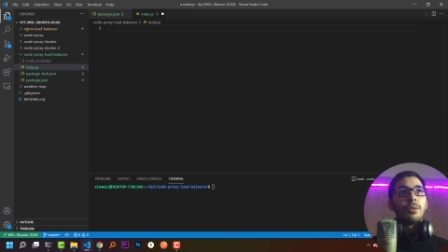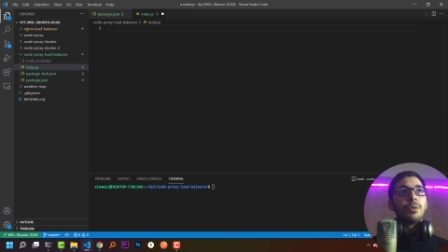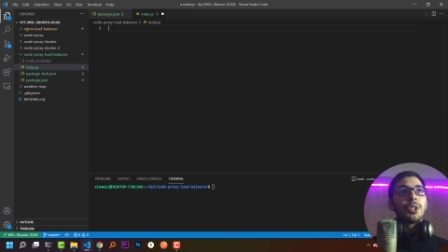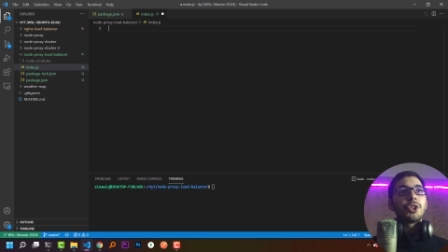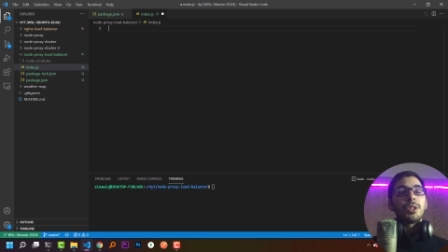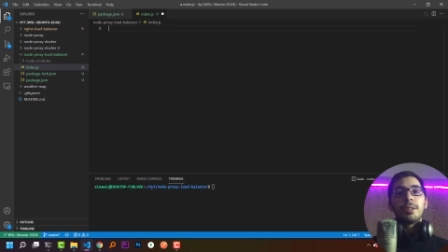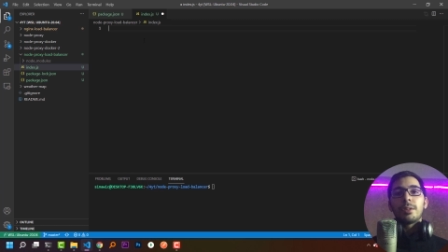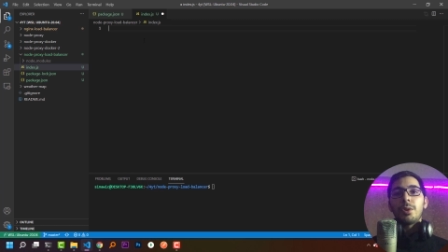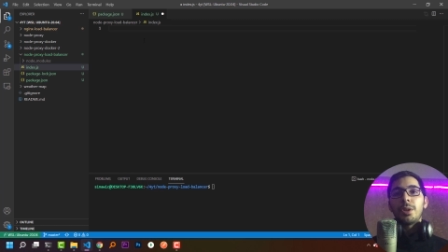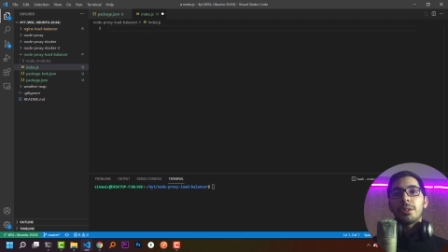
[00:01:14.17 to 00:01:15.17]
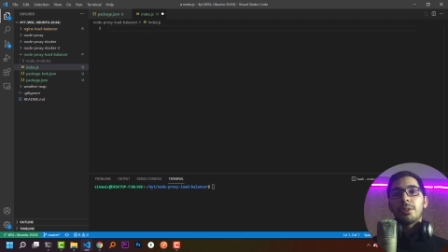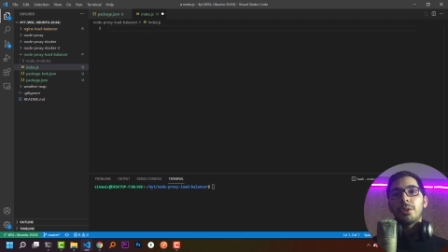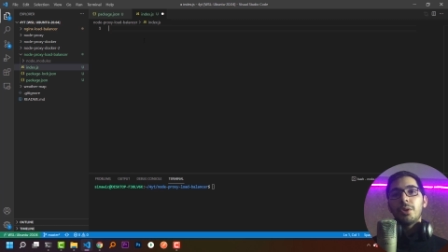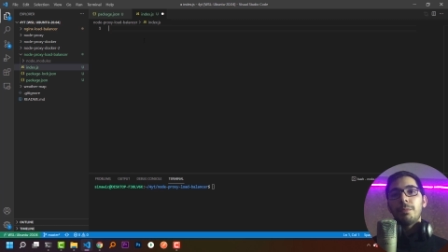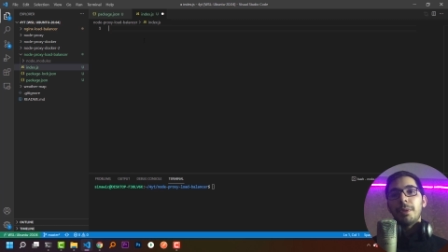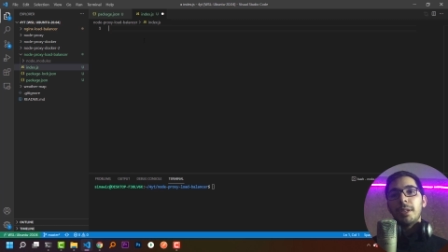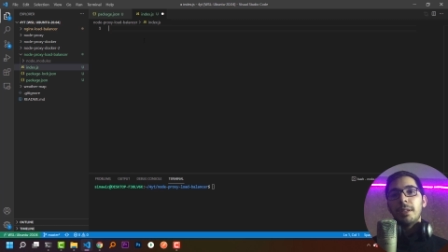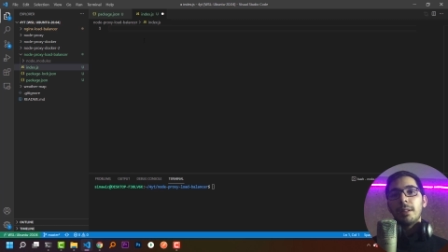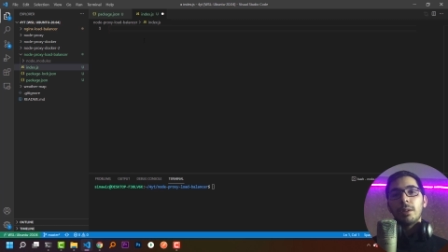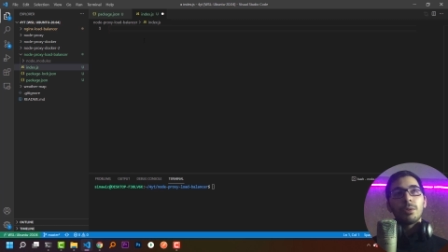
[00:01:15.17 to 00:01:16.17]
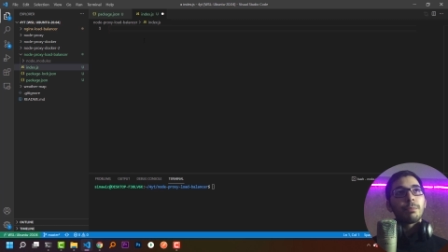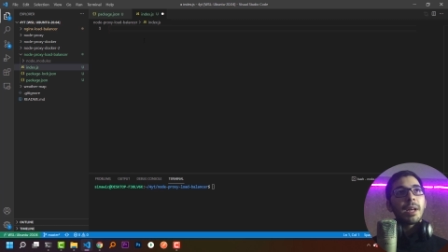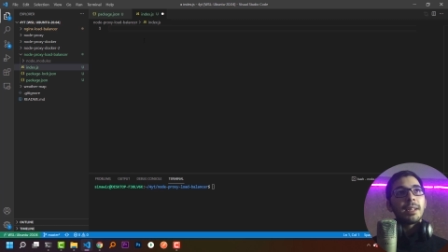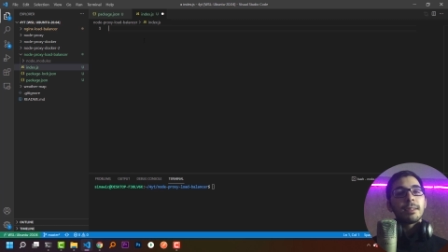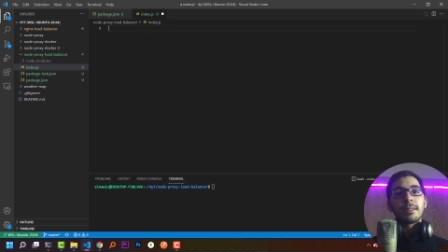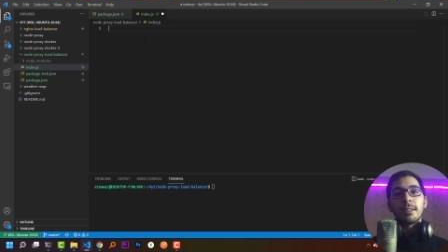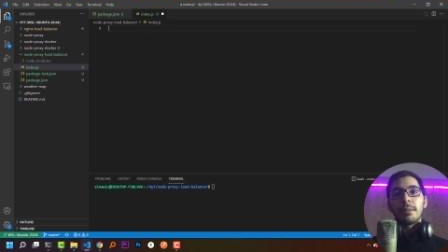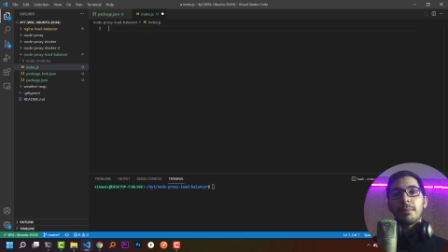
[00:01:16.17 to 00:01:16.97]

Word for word: which is going to be load balancing